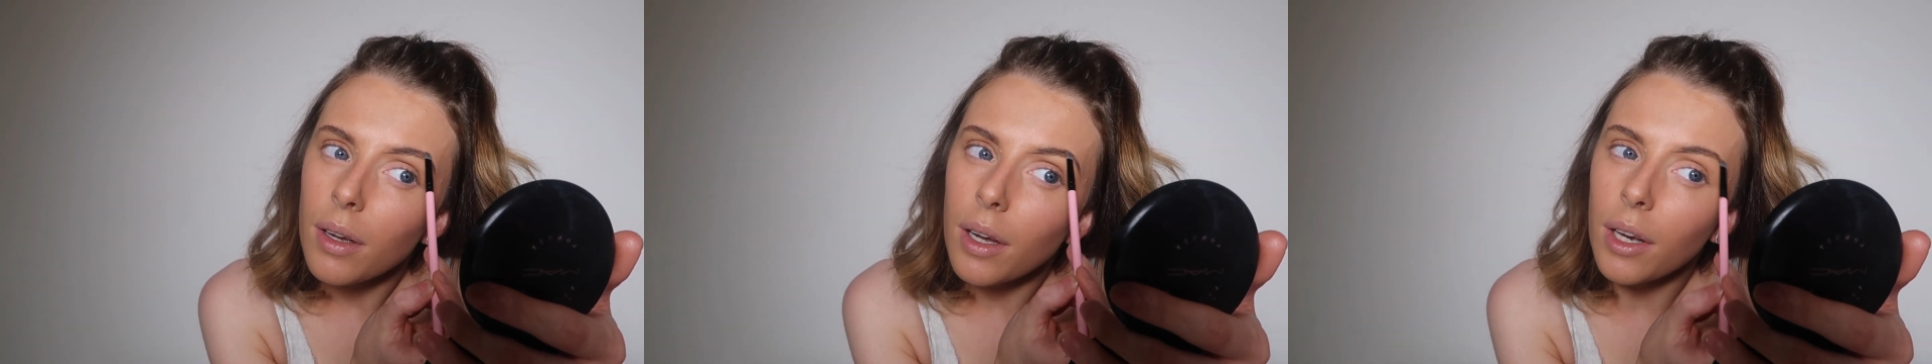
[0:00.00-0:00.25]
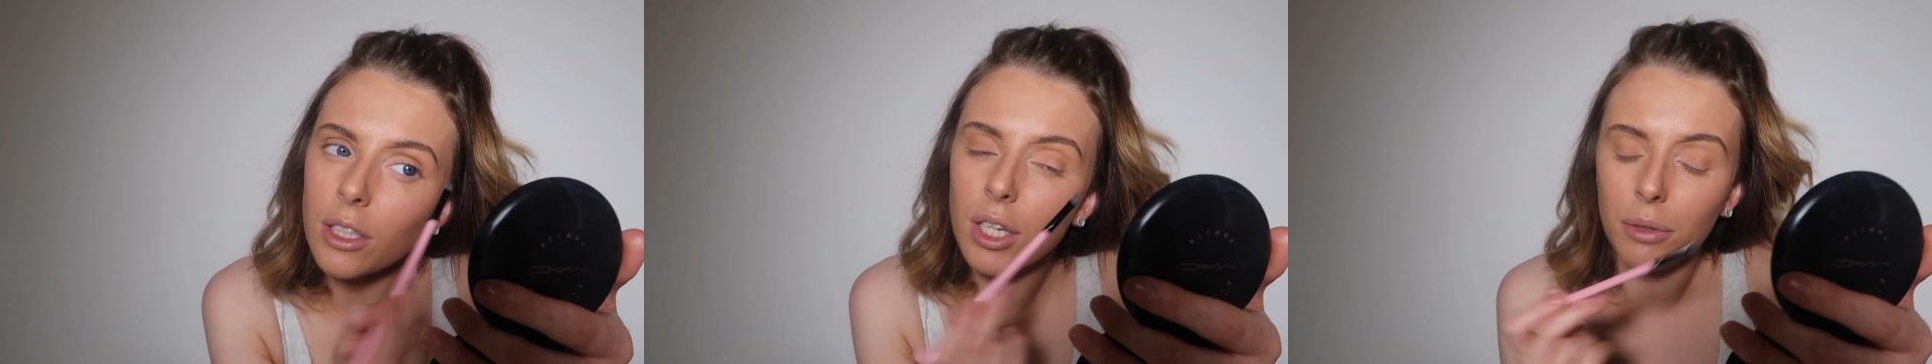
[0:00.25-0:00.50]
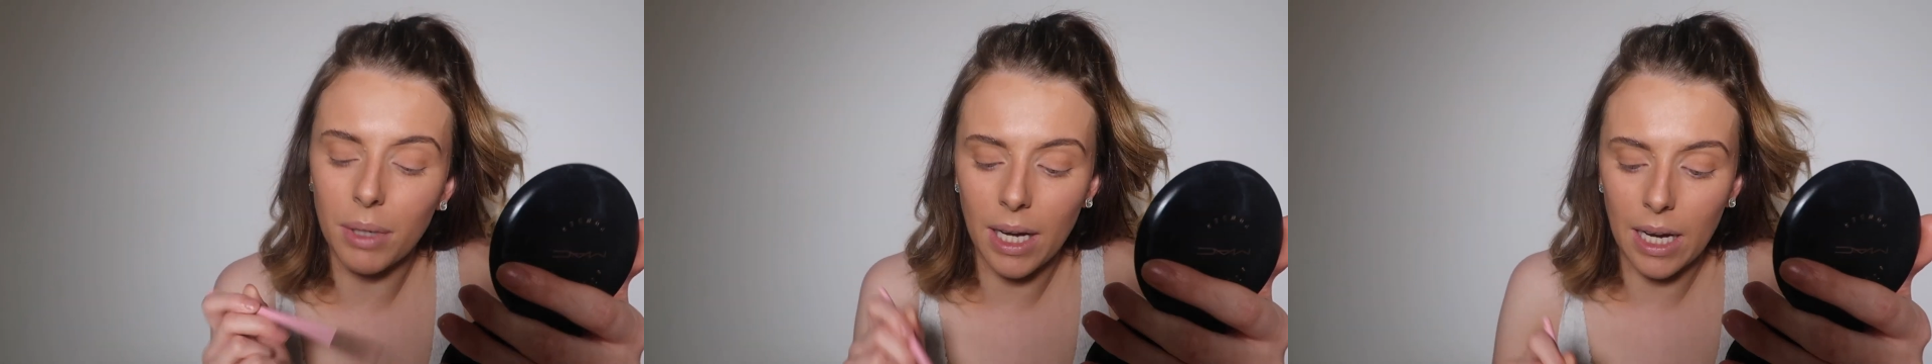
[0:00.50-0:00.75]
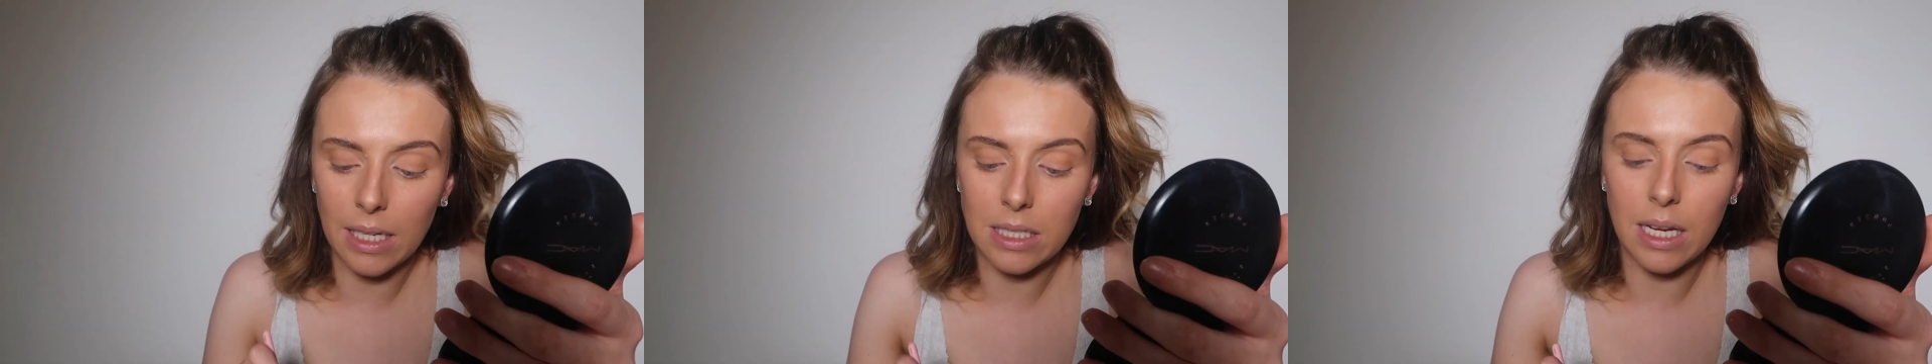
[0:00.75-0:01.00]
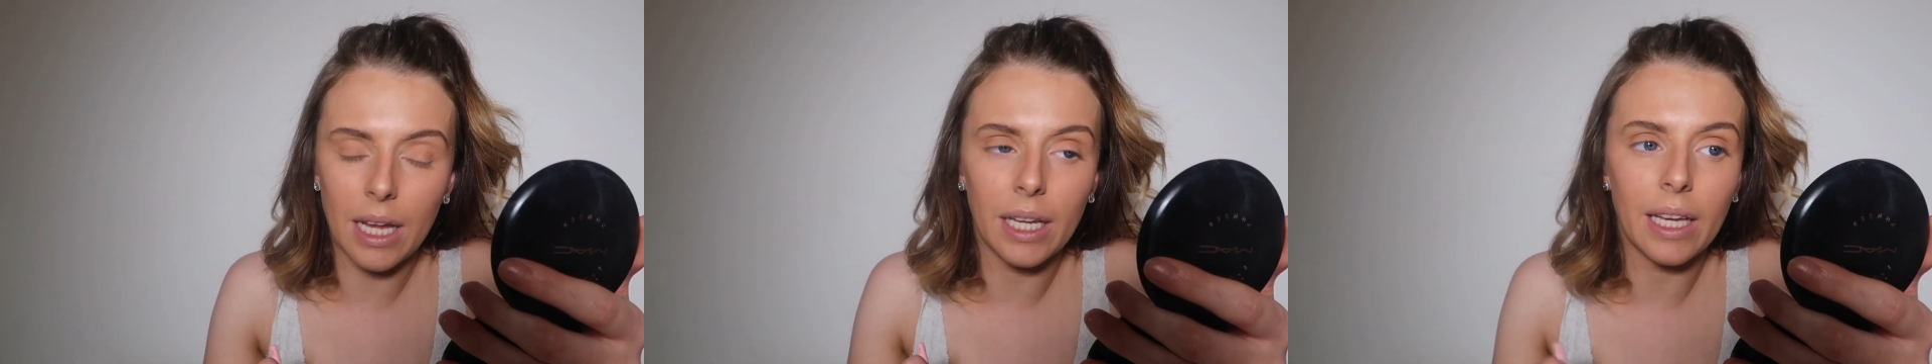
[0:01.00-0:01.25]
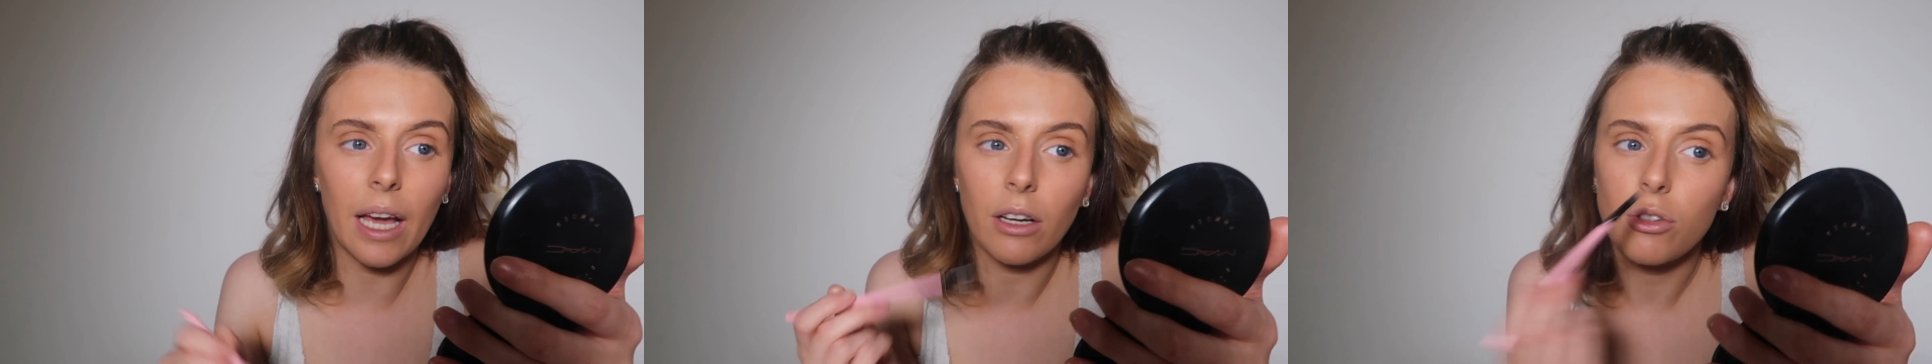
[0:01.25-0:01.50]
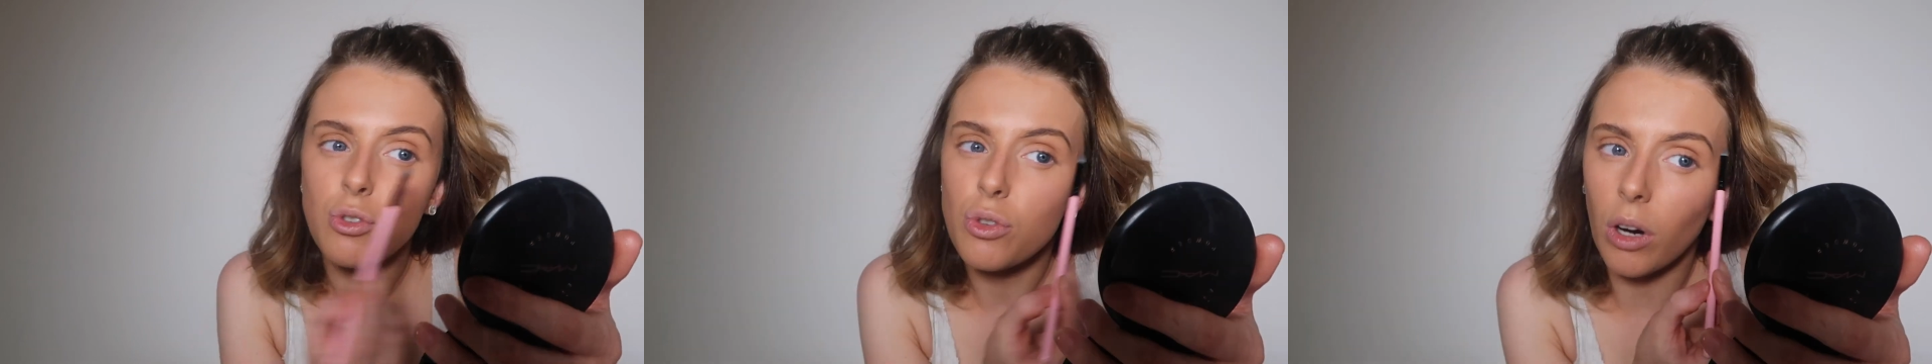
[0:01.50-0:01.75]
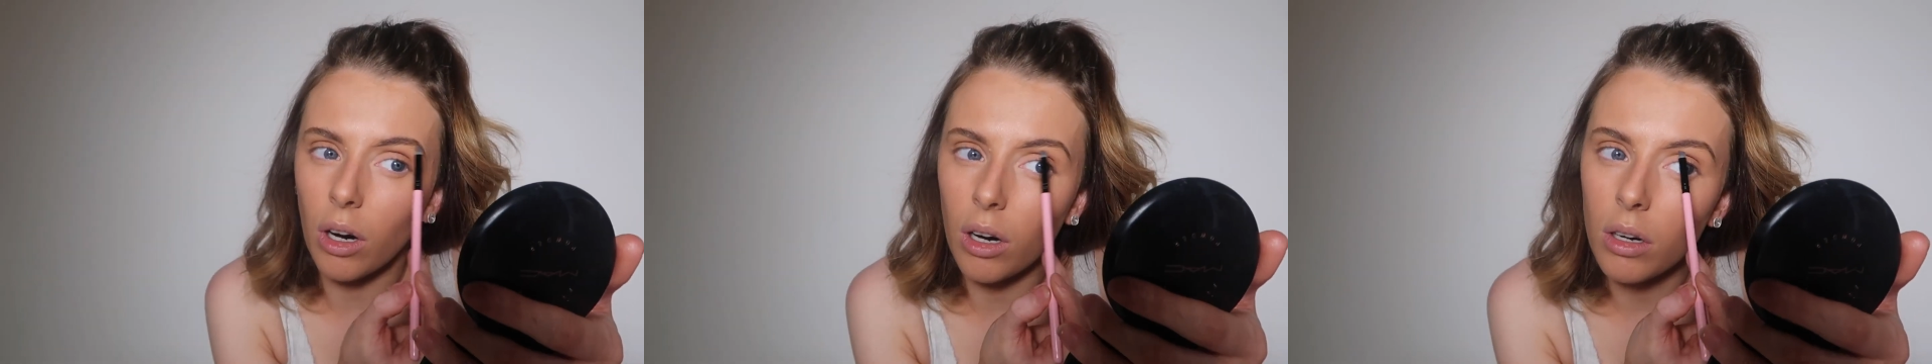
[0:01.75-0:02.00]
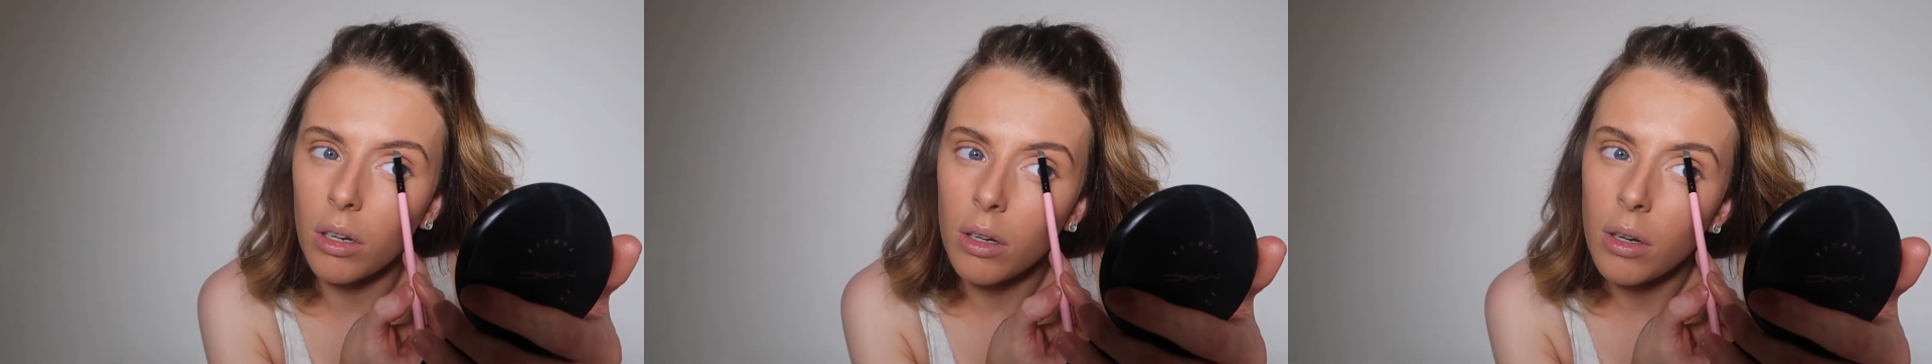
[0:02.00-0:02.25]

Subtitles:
And I don't add any extra